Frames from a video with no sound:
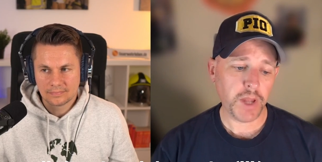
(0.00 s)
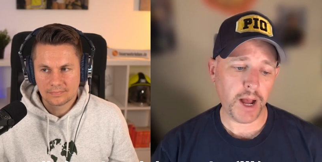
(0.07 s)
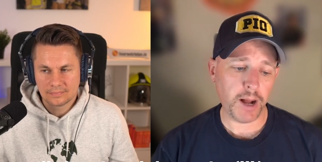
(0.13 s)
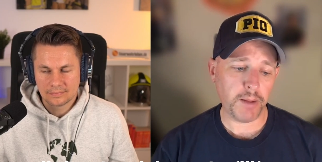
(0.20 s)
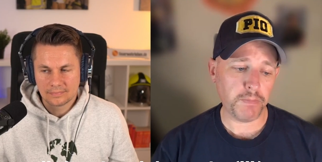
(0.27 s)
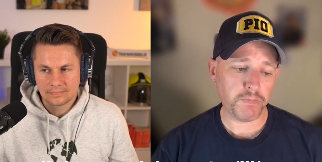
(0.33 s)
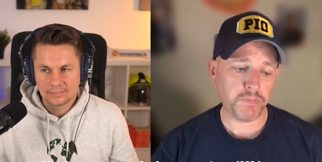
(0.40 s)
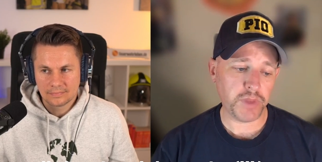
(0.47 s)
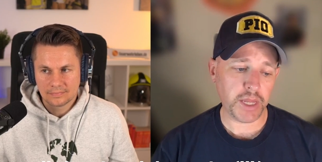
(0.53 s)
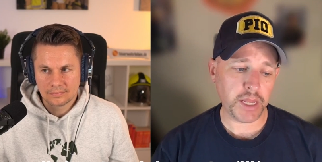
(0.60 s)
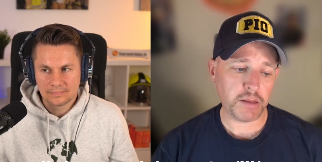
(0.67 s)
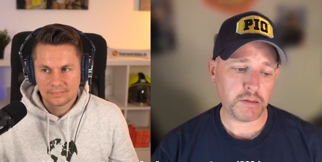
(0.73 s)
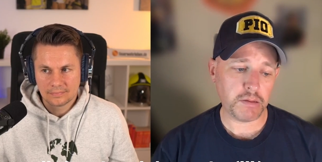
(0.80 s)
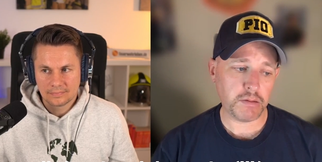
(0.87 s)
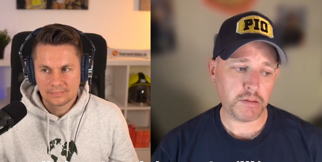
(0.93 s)
Speaker 1: um,
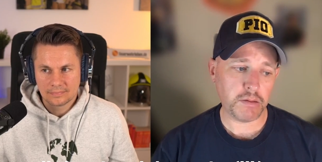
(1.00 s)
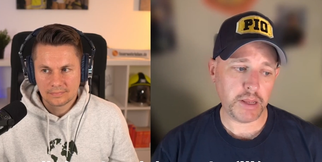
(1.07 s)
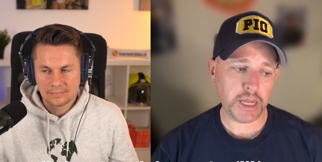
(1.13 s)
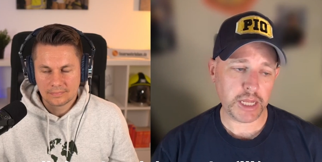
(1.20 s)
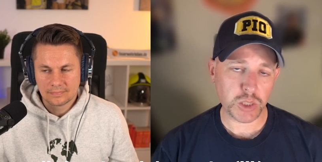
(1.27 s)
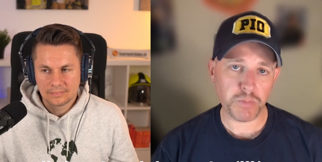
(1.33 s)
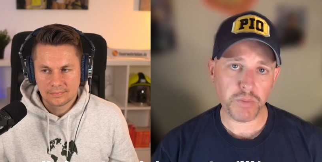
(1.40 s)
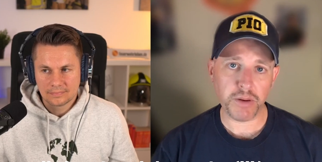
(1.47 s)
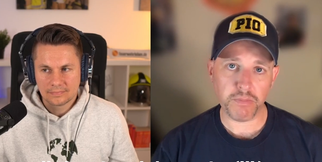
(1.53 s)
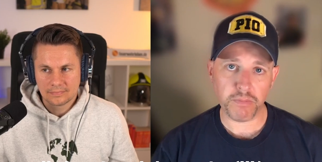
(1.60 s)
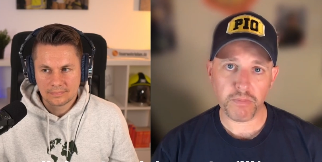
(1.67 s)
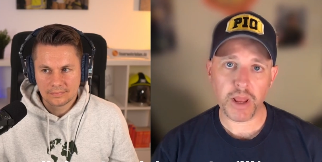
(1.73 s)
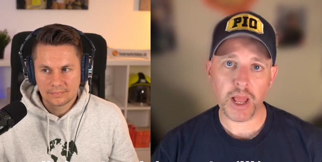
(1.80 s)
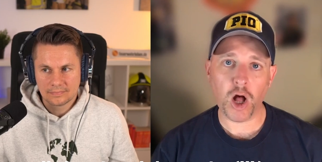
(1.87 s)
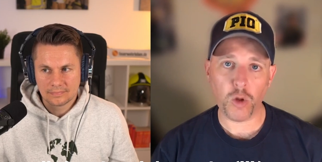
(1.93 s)
that it's
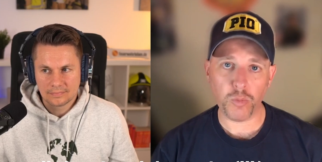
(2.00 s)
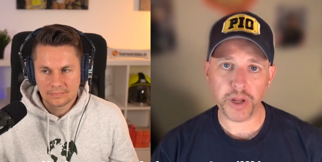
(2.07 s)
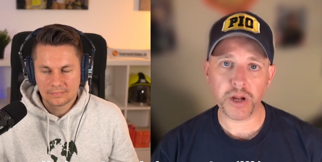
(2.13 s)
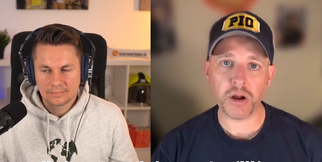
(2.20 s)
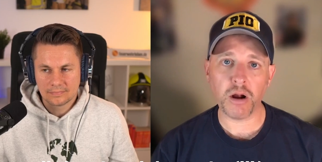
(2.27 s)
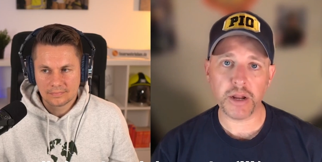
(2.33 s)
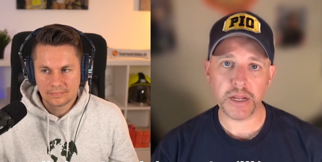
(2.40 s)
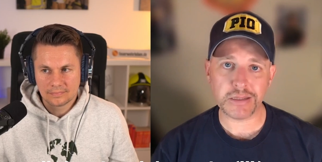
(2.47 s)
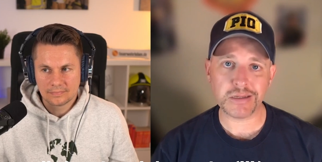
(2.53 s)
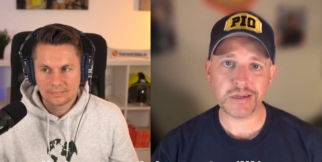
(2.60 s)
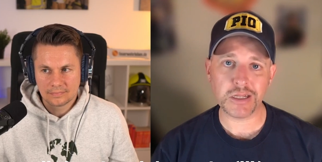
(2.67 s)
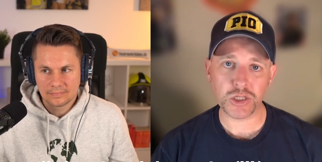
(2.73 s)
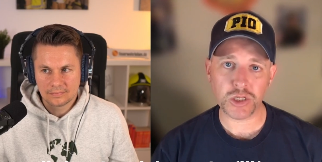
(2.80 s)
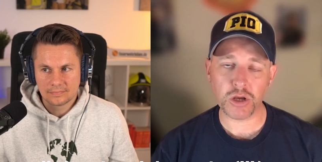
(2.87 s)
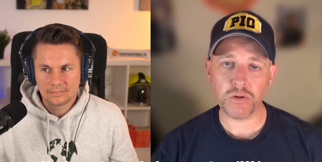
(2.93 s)
been helping our
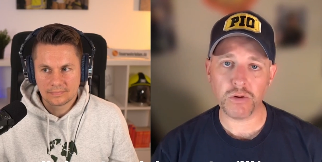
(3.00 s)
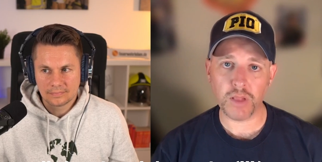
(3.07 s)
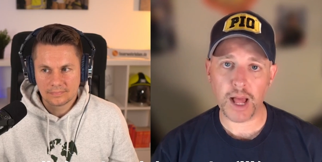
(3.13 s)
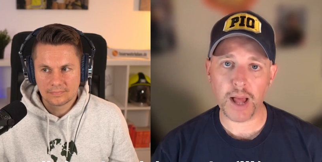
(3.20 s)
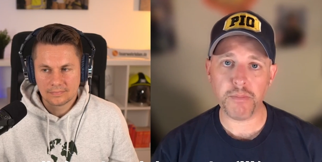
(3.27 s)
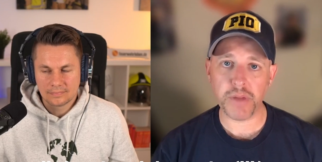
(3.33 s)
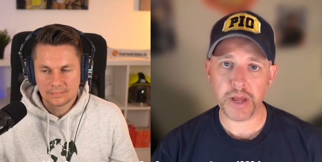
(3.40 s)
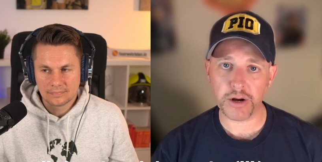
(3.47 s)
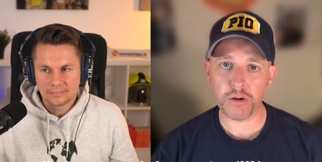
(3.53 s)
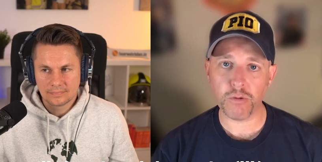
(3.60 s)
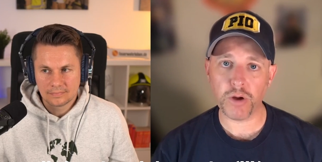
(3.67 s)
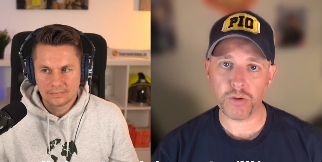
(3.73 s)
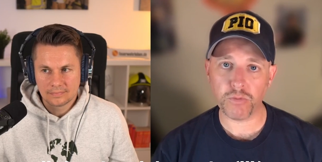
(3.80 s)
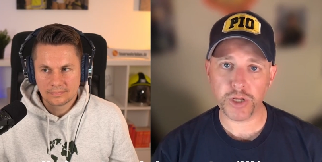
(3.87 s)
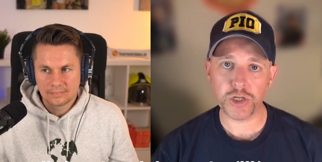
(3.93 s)
incidents go a lot better
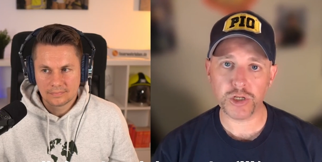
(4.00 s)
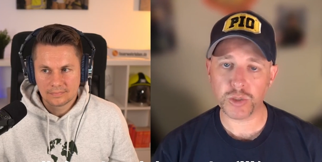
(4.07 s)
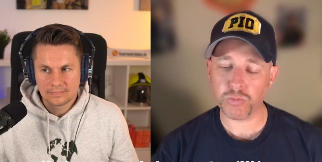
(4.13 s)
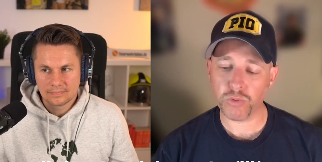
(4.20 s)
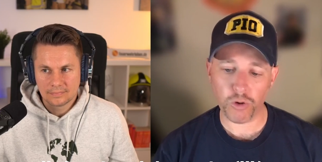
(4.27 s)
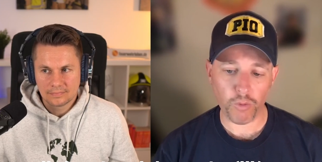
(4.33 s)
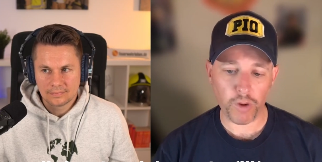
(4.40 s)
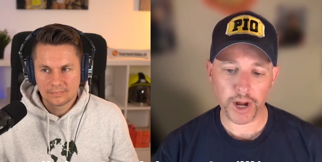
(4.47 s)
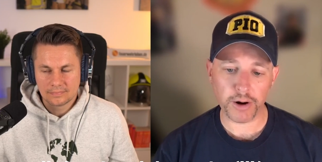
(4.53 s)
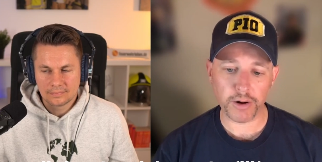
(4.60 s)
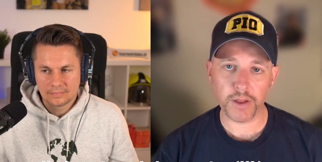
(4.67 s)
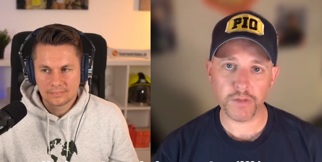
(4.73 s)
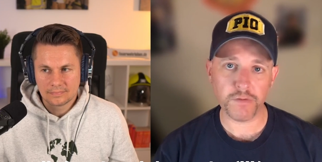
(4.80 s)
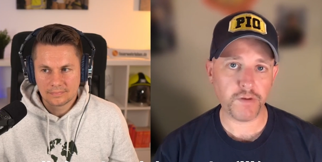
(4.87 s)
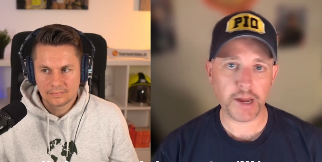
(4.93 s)
when we just put water
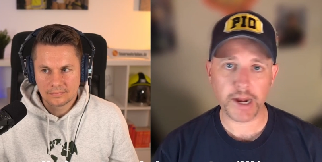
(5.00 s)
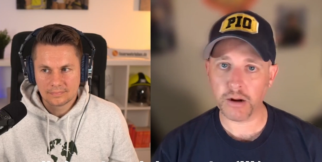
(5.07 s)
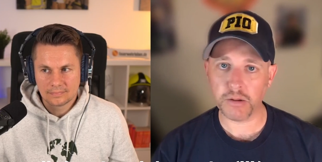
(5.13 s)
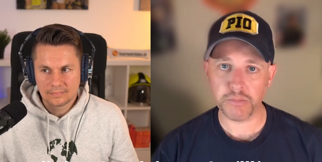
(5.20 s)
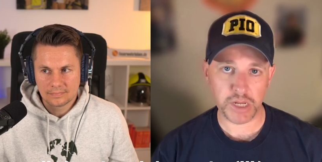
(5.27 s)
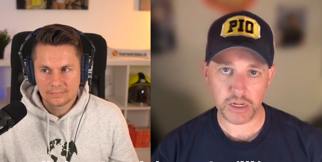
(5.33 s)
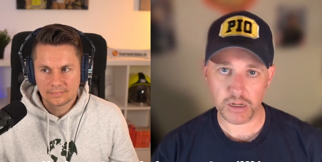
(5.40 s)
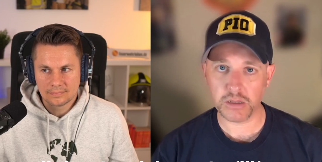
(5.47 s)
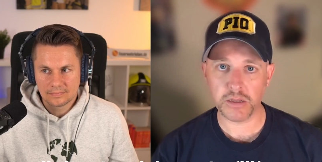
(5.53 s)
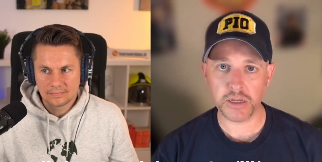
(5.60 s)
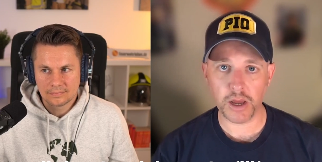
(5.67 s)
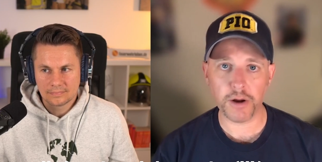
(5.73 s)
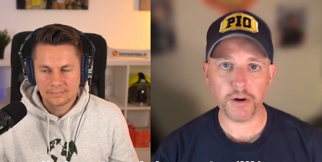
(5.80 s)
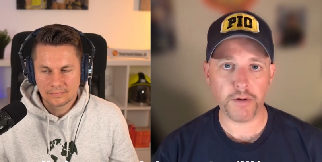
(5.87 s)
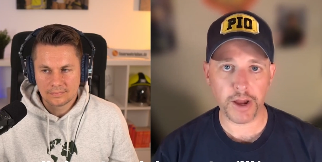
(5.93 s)
on the fire immediately
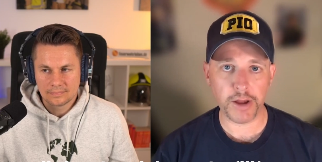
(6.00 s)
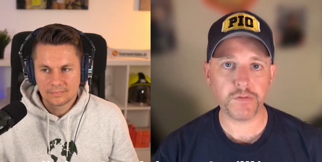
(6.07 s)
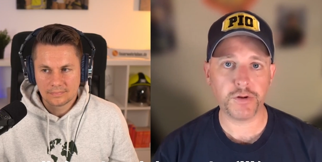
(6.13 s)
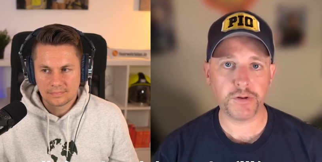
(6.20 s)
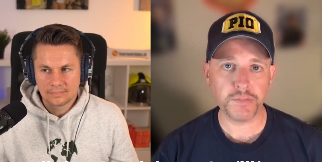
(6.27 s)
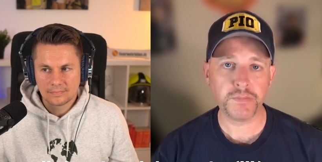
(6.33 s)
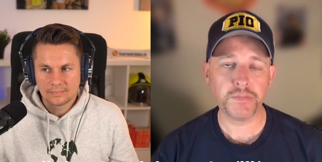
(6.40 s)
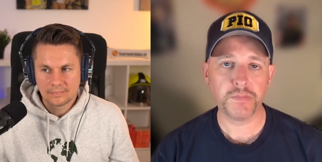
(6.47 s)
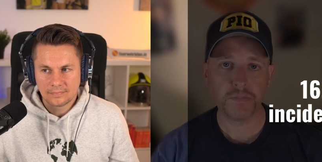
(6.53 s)
on arrival.